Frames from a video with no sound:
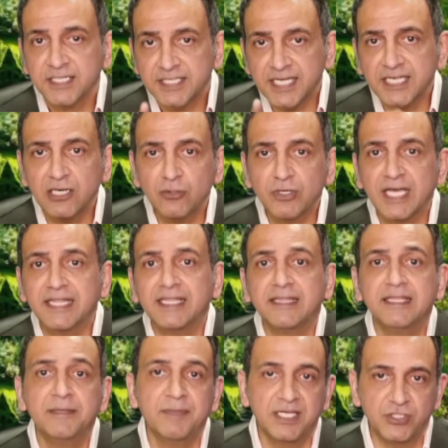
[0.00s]
Take a look at the
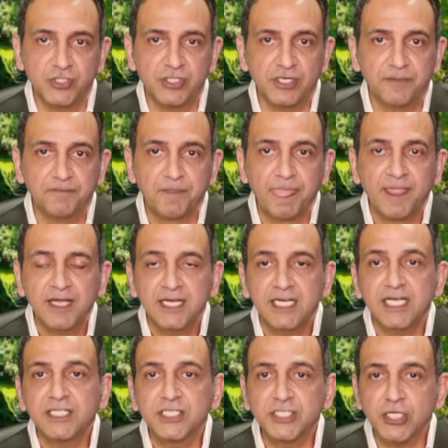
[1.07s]
dementia.
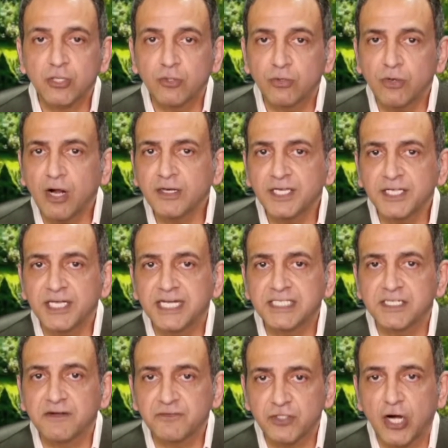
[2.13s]
It is a chronic case of